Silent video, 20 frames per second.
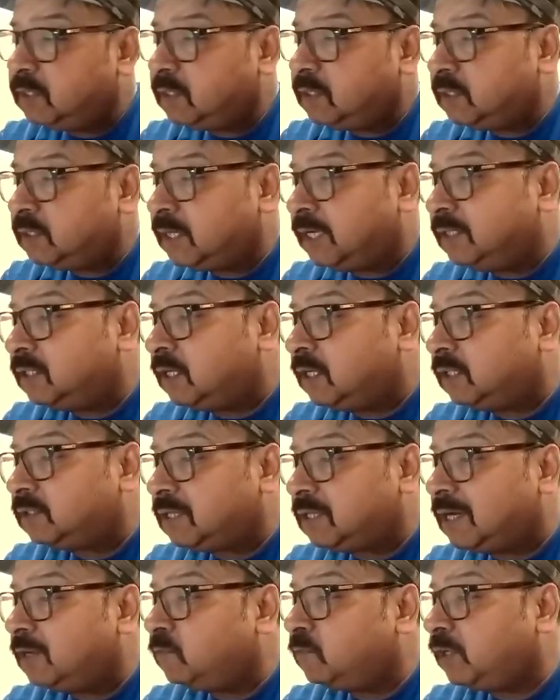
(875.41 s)
Then the
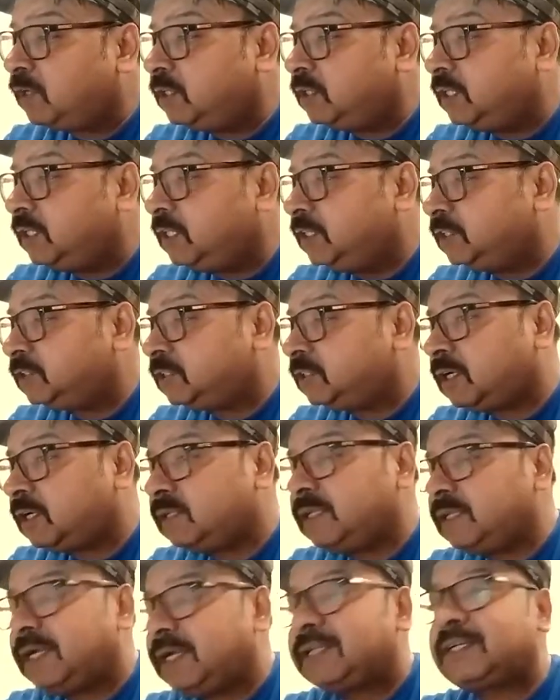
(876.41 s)
third one is
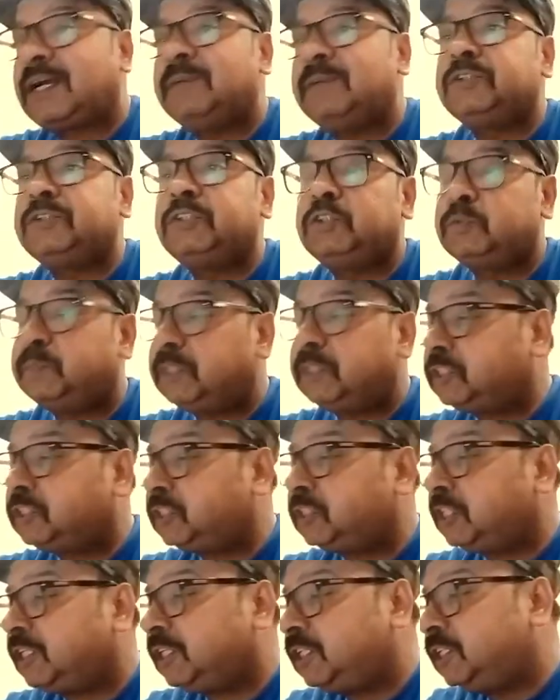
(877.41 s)
that comes into
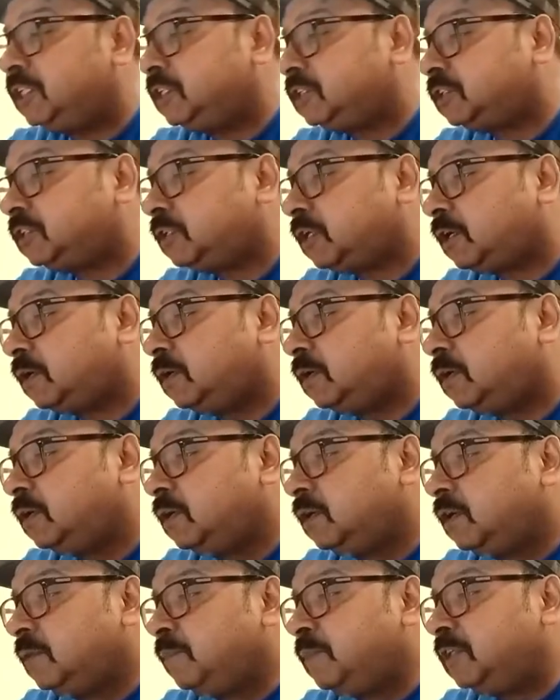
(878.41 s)
picture is
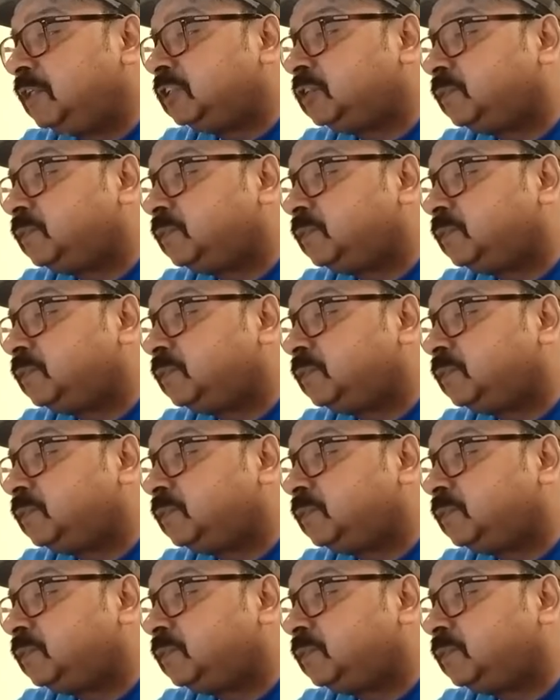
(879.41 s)
principle